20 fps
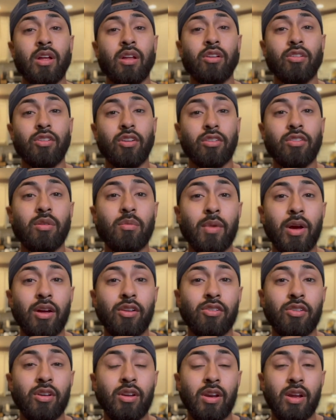just
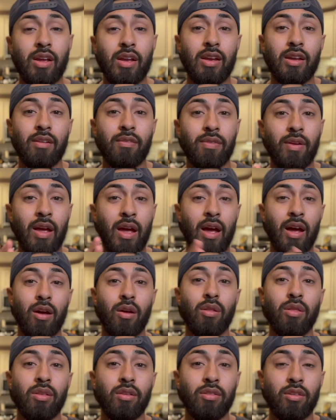imagine if
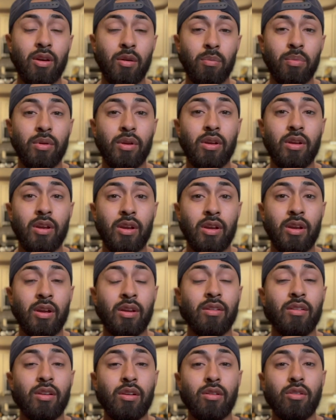how this company
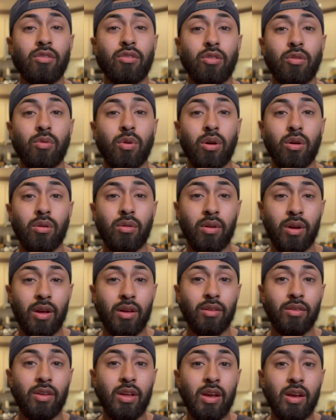continues to grow
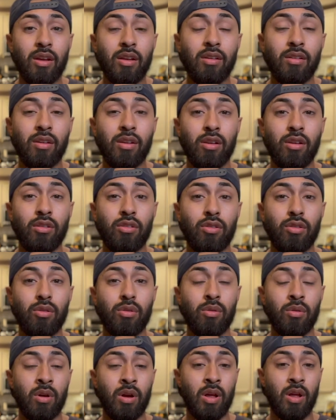as they continue
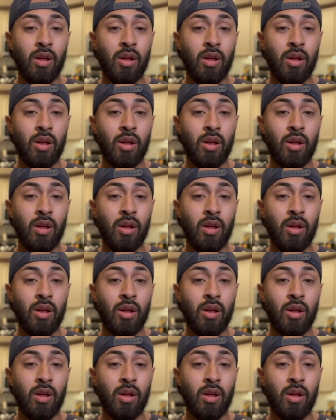to